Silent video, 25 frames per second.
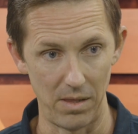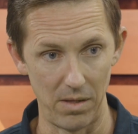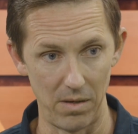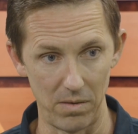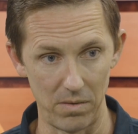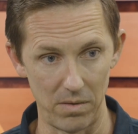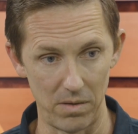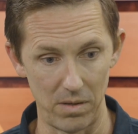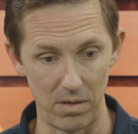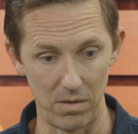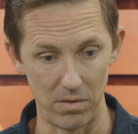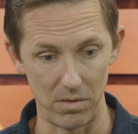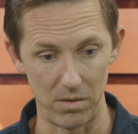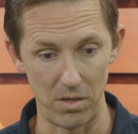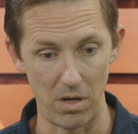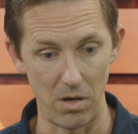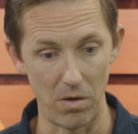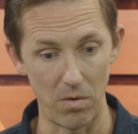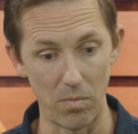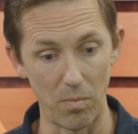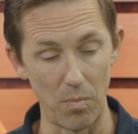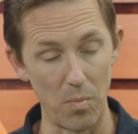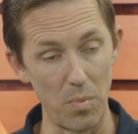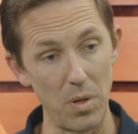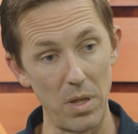And there's
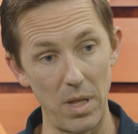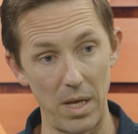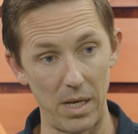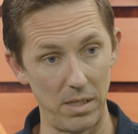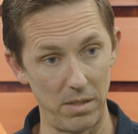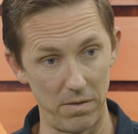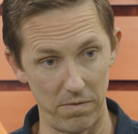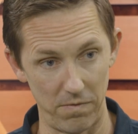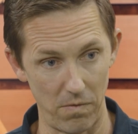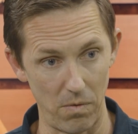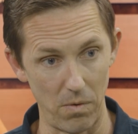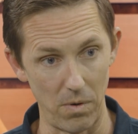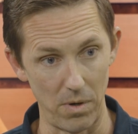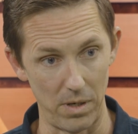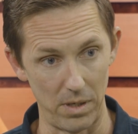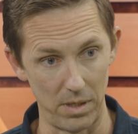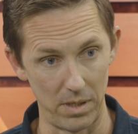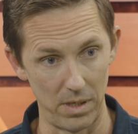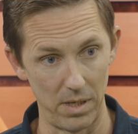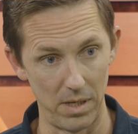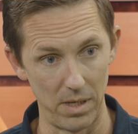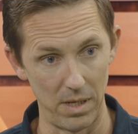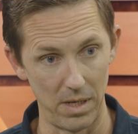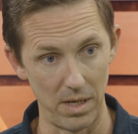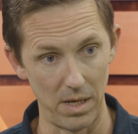no place for
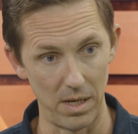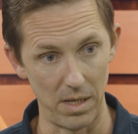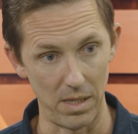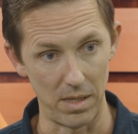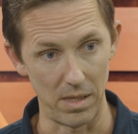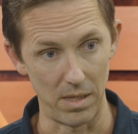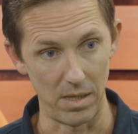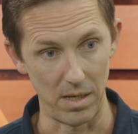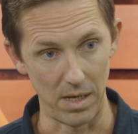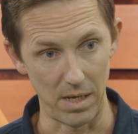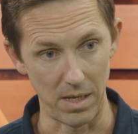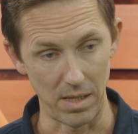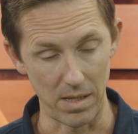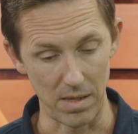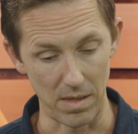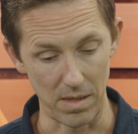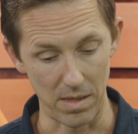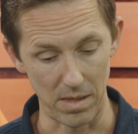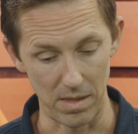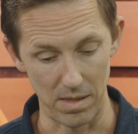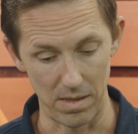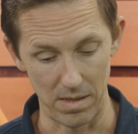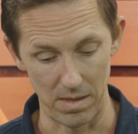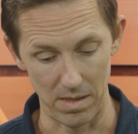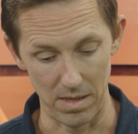it
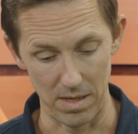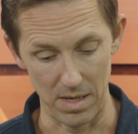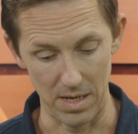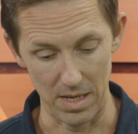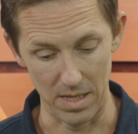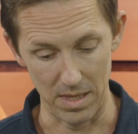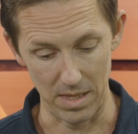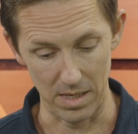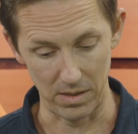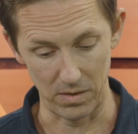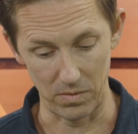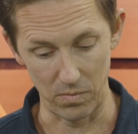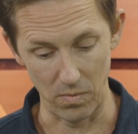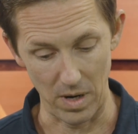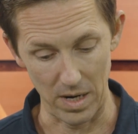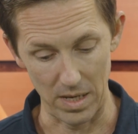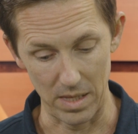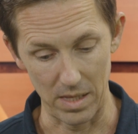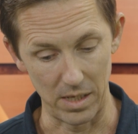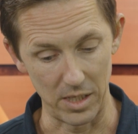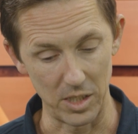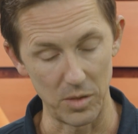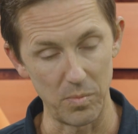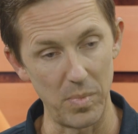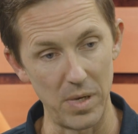in this
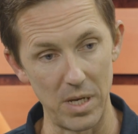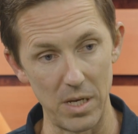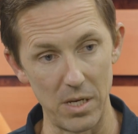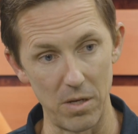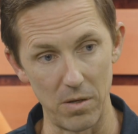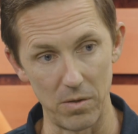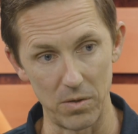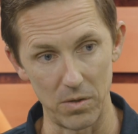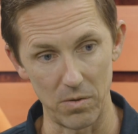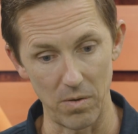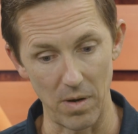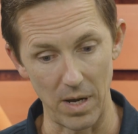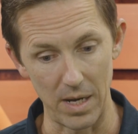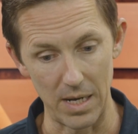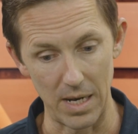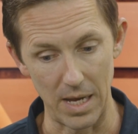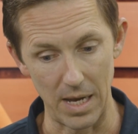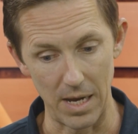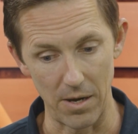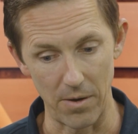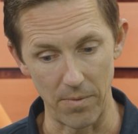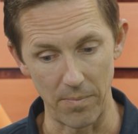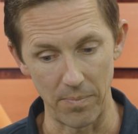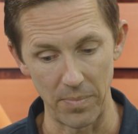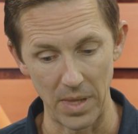way that it's being used right
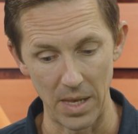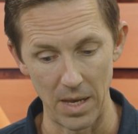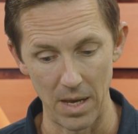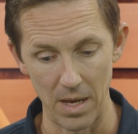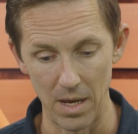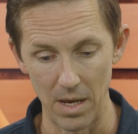now.